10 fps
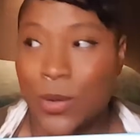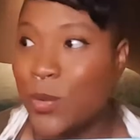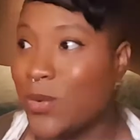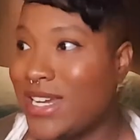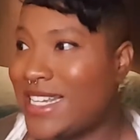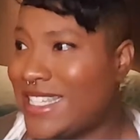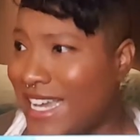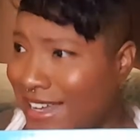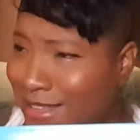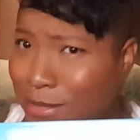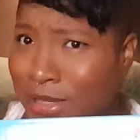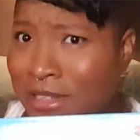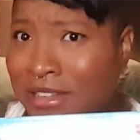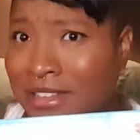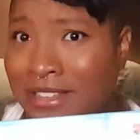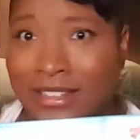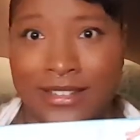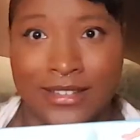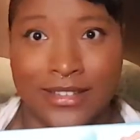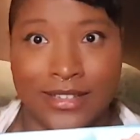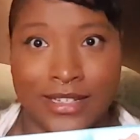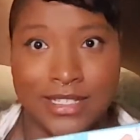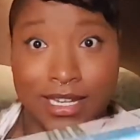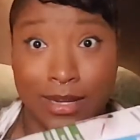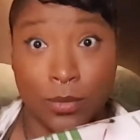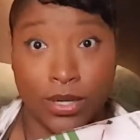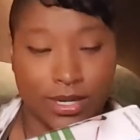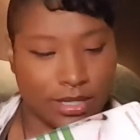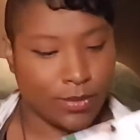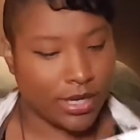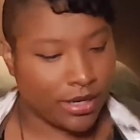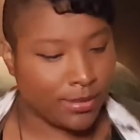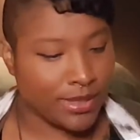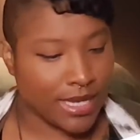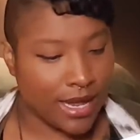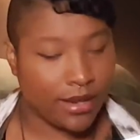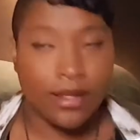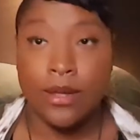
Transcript: Recyclable? It's getting worse. 100%